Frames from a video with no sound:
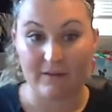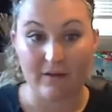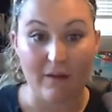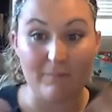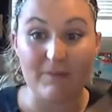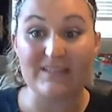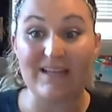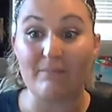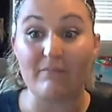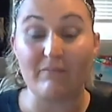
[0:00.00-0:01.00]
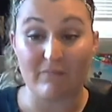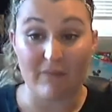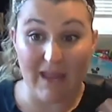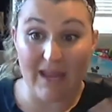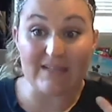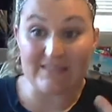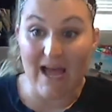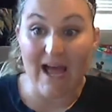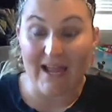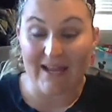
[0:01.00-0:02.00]
because I'm
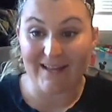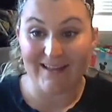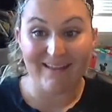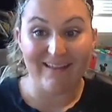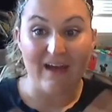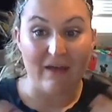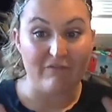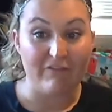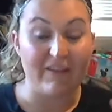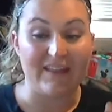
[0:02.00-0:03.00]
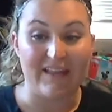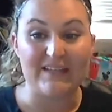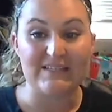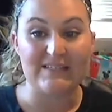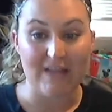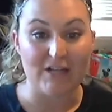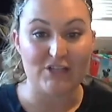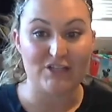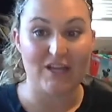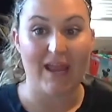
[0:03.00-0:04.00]
inside. I'm feeling like such
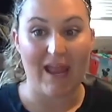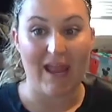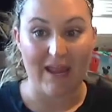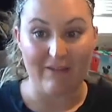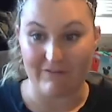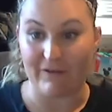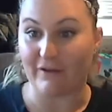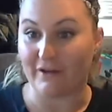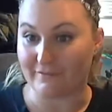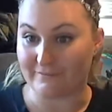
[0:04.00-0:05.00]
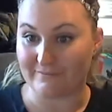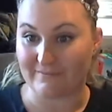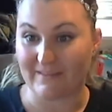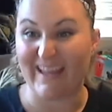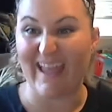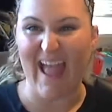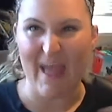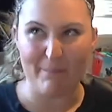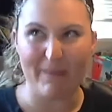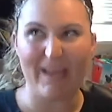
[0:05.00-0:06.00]
a failure, like
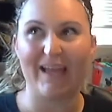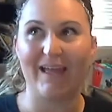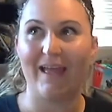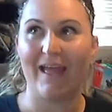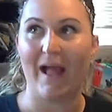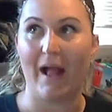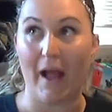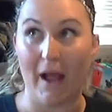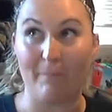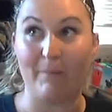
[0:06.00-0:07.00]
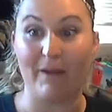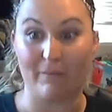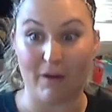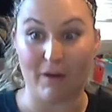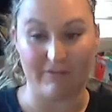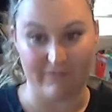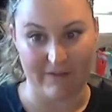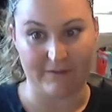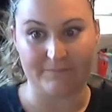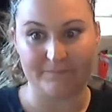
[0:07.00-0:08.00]
epic mommy
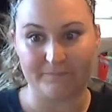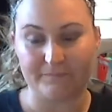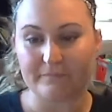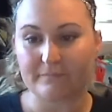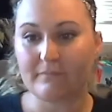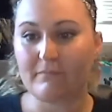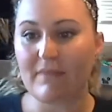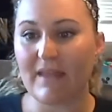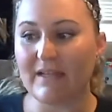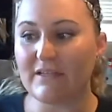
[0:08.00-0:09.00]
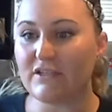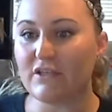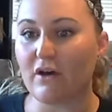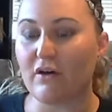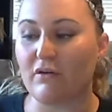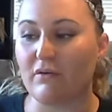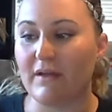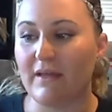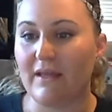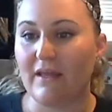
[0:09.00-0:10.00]
fail. And so
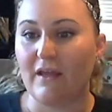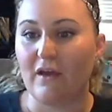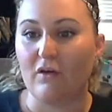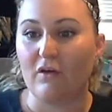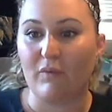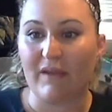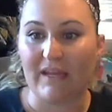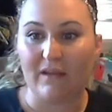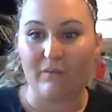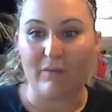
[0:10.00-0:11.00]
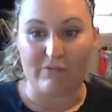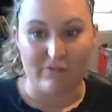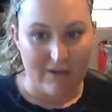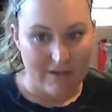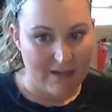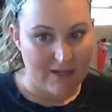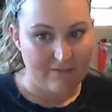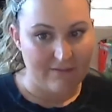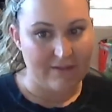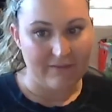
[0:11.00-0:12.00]
we went to that
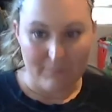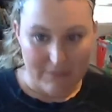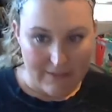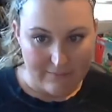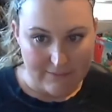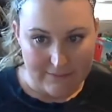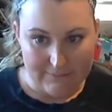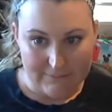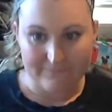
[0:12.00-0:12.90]
night. We had honey power,